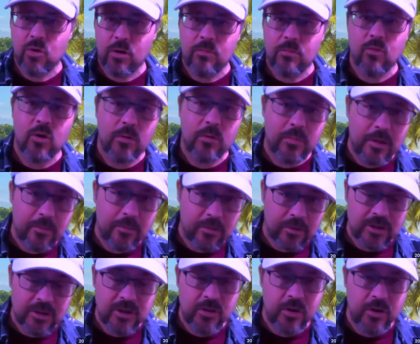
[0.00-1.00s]
and more people
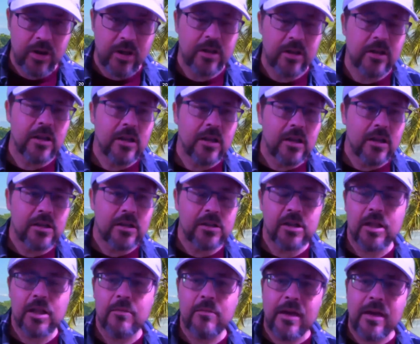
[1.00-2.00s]
to it. So
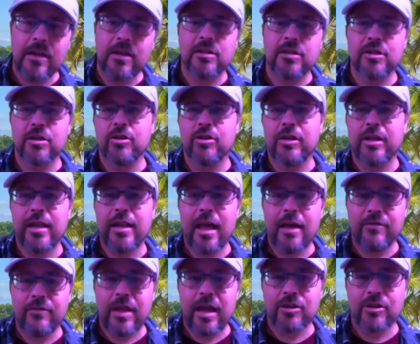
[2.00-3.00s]
they made it so you didn't have
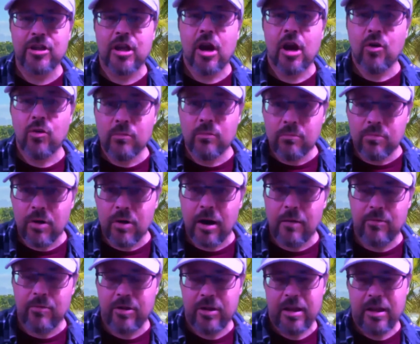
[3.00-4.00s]
to actually own
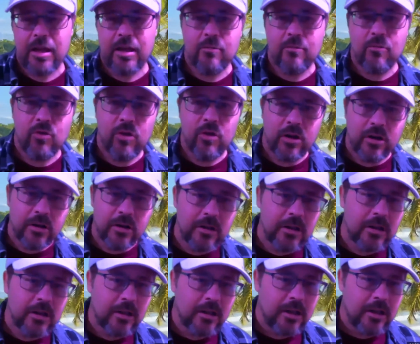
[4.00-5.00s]
property anymore.
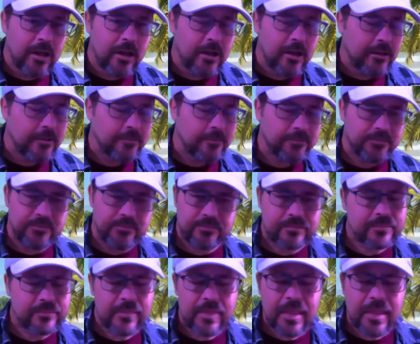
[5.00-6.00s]
And
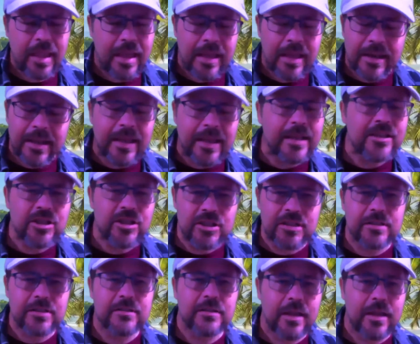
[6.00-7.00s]

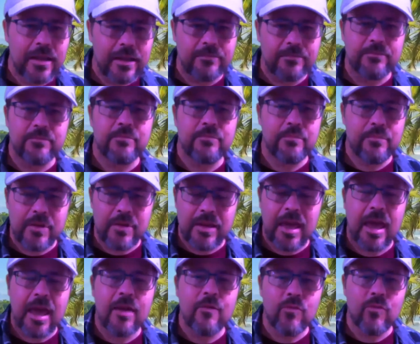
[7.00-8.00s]
it
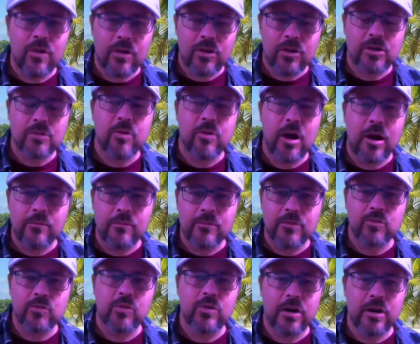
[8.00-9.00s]
became one of those problems
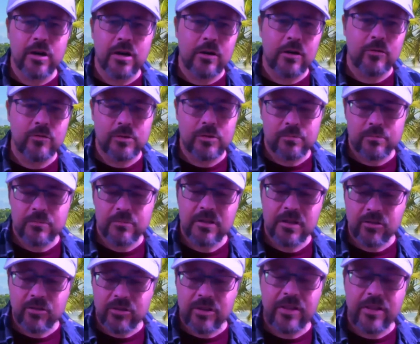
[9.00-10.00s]
where it was
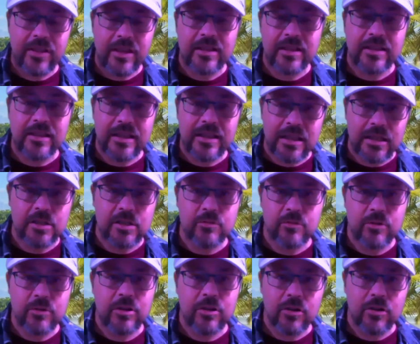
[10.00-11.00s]
literally the elites were
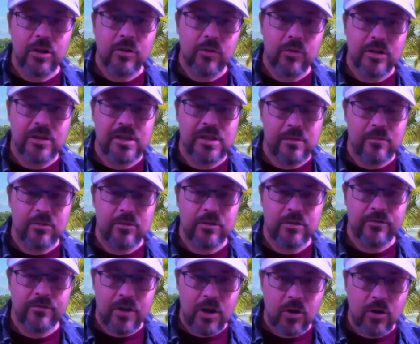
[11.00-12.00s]
the only ones able to
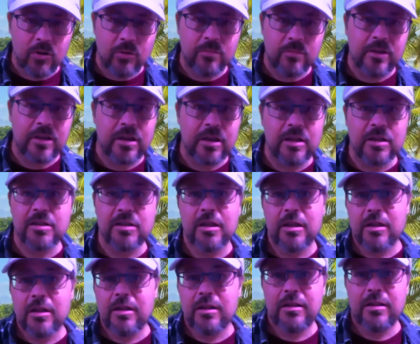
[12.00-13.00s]
vote because,
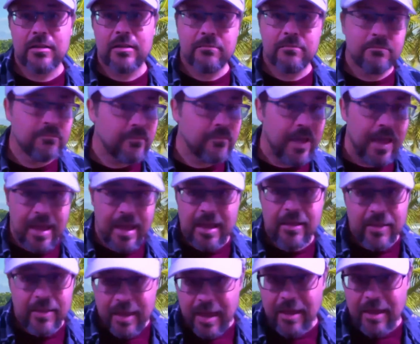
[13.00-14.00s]
A,
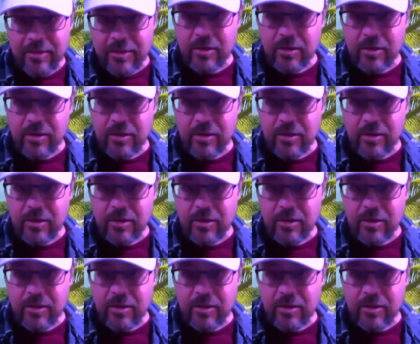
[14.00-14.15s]
they had the